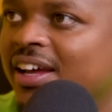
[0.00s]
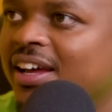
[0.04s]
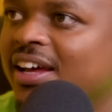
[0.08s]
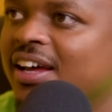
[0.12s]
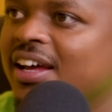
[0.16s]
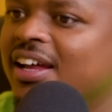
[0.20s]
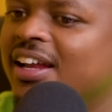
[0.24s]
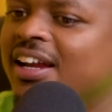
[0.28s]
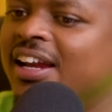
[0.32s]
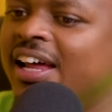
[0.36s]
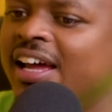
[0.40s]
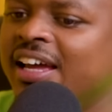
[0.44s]

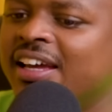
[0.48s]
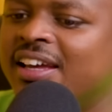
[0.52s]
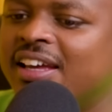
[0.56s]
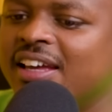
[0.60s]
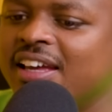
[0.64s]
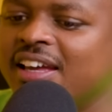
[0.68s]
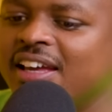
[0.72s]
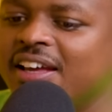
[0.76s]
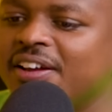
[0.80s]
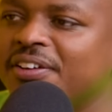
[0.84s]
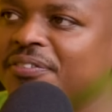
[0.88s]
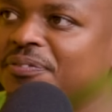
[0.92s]
like,
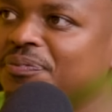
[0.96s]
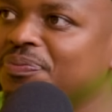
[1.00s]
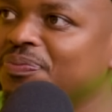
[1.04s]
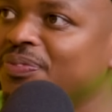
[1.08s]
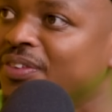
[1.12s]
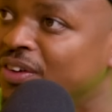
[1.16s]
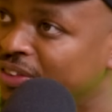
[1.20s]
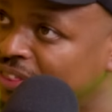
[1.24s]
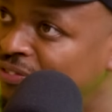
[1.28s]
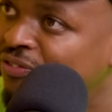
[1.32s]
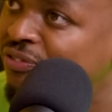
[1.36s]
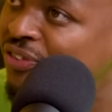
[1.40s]
very smart.
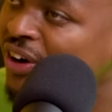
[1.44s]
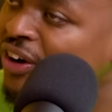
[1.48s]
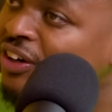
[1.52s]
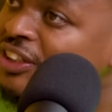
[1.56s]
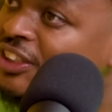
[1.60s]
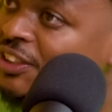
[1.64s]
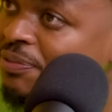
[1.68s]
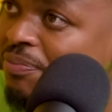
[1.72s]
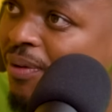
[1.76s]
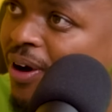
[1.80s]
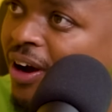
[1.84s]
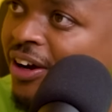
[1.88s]
Very
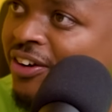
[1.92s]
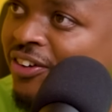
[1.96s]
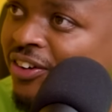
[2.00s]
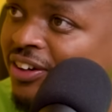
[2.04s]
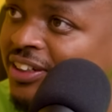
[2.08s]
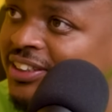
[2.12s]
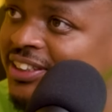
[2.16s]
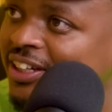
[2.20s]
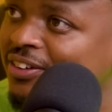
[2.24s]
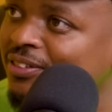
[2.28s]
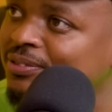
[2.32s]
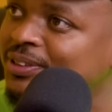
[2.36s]
smart, you
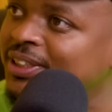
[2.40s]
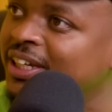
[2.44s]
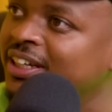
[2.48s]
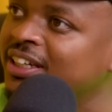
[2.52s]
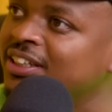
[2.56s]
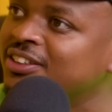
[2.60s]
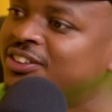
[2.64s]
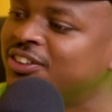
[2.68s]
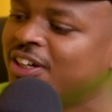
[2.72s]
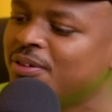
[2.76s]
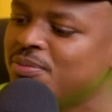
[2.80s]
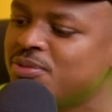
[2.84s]
understand what I'm saying? In
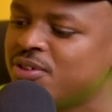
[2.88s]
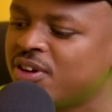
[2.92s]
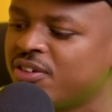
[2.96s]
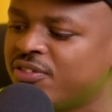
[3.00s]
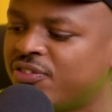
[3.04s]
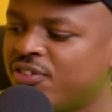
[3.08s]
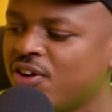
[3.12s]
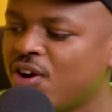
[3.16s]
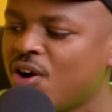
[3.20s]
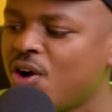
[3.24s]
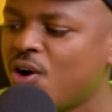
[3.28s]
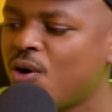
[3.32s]
terms of
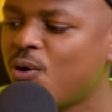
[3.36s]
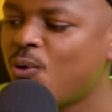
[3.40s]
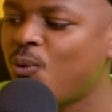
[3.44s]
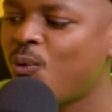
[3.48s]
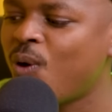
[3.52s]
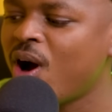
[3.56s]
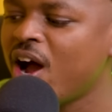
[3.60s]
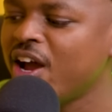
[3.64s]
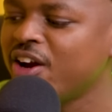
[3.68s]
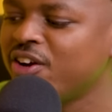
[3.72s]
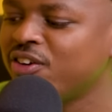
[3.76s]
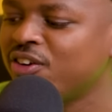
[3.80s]

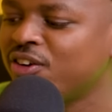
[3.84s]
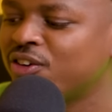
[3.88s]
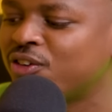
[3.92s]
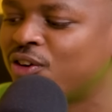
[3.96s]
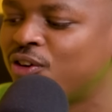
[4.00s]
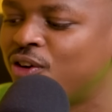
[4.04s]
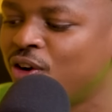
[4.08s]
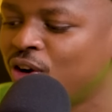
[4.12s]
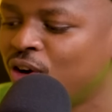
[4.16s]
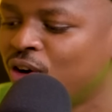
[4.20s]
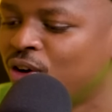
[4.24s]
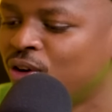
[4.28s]
why not
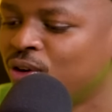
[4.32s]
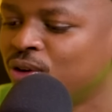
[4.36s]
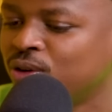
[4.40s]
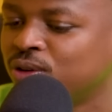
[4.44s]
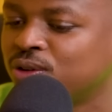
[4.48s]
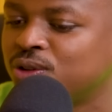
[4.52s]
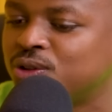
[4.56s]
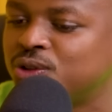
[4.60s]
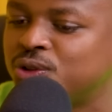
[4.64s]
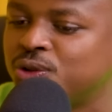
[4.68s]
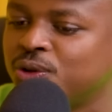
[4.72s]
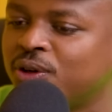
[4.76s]
go
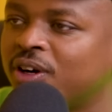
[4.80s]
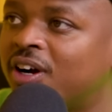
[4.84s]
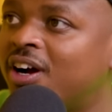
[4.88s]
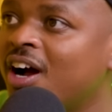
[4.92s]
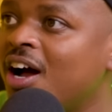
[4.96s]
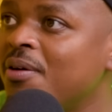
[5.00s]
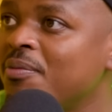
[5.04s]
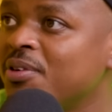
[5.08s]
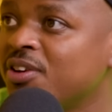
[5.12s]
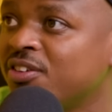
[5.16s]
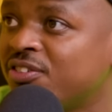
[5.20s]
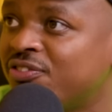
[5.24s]
to a car
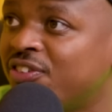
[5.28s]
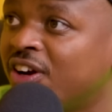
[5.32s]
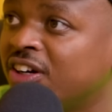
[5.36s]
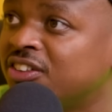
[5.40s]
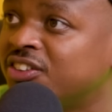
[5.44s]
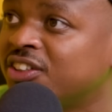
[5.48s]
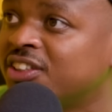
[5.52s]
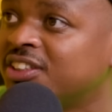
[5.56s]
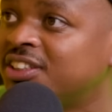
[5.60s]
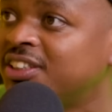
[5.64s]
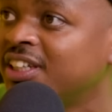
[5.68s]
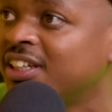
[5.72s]
manufacturer
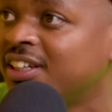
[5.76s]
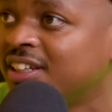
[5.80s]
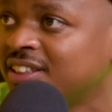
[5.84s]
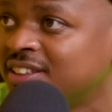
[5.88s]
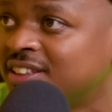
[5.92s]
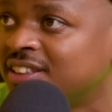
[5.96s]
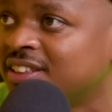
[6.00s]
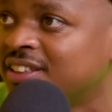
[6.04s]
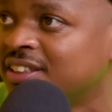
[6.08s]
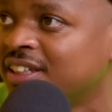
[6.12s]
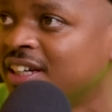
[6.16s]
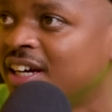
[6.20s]
and say,
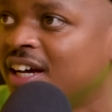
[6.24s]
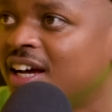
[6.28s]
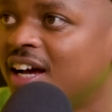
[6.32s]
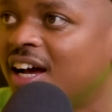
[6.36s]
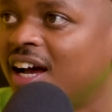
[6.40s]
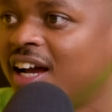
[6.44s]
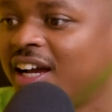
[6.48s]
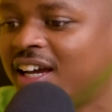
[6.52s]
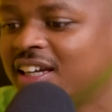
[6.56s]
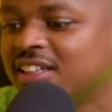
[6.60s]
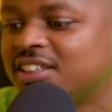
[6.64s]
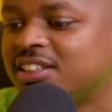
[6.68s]
listen, I
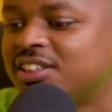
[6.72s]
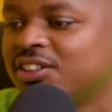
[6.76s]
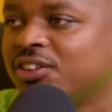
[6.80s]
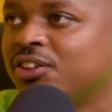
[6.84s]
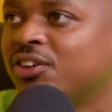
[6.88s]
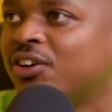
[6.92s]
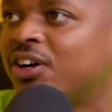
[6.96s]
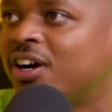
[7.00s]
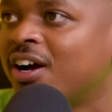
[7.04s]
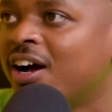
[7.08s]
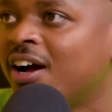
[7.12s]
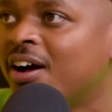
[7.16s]
can steal your
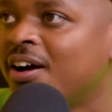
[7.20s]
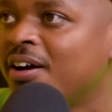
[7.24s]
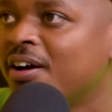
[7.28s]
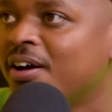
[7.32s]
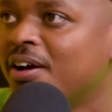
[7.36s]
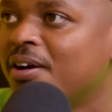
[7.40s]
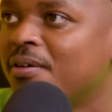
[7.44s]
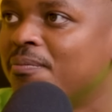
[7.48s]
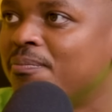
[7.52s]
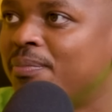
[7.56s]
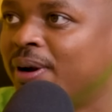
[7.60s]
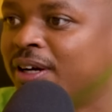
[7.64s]
car
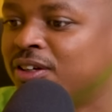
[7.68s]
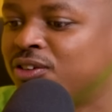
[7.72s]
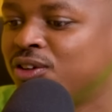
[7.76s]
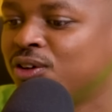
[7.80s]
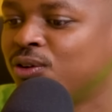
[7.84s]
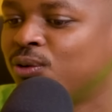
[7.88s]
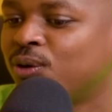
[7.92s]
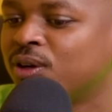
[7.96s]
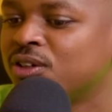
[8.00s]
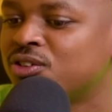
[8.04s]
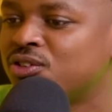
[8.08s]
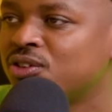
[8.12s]
by doing
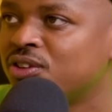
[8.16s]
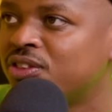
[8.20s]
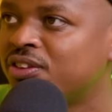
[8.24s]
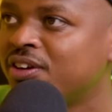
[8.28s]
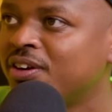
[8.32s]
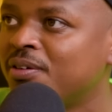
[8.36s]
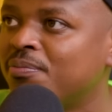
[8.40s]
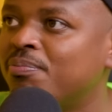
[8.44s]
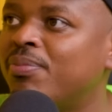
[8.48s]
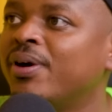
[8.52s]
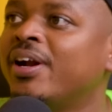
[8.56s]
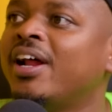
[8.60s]
1, 2, 3,
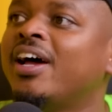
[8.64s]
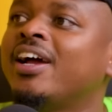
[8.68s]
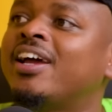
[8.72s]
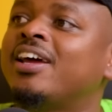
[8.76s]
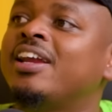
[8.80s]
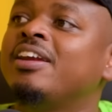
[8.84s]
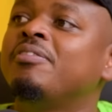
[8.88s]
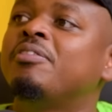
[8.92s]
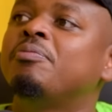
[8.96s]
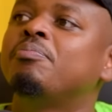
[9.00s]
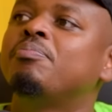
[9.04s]
but I can